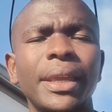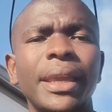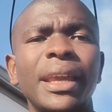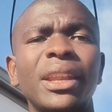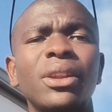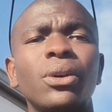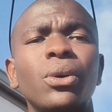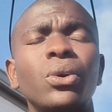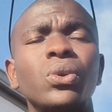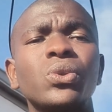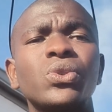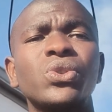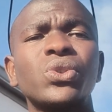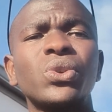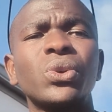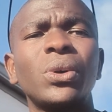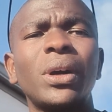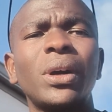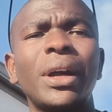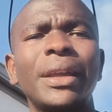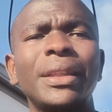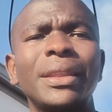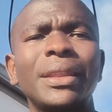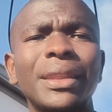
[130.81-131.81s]
And
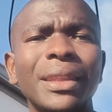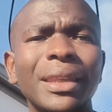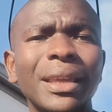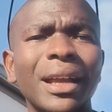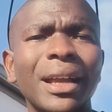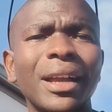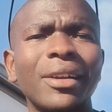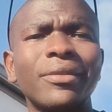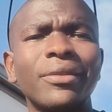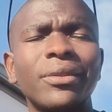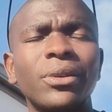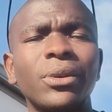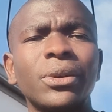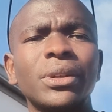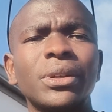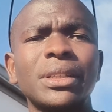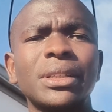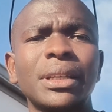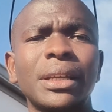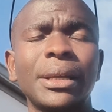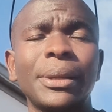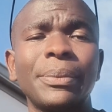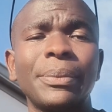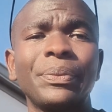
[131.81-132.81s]
also I think I've got
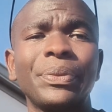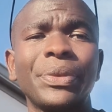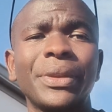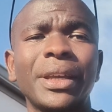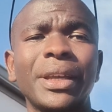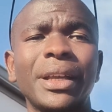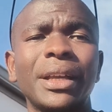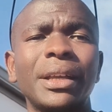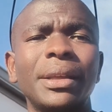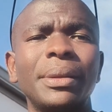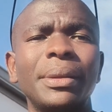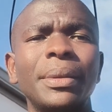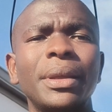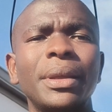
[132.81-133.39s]
a